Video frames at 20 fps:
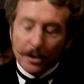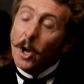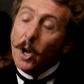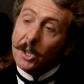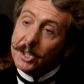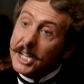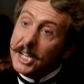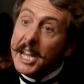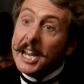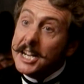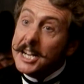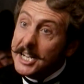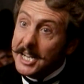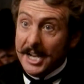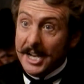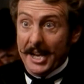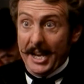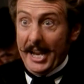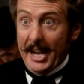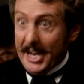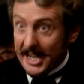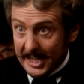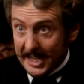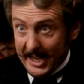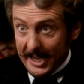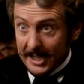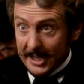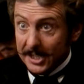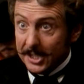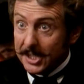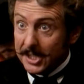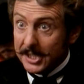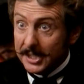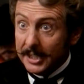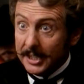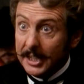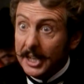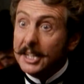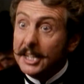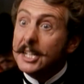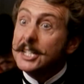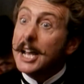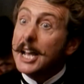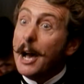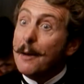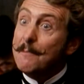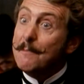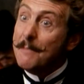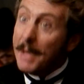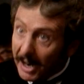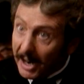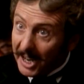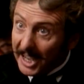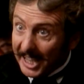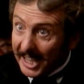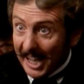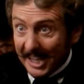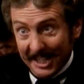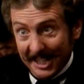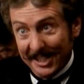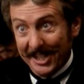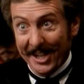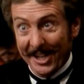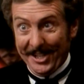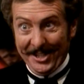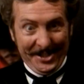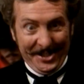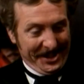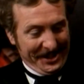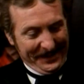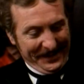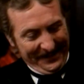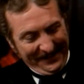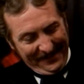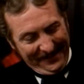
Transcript: Not India Indians. It is American Indians.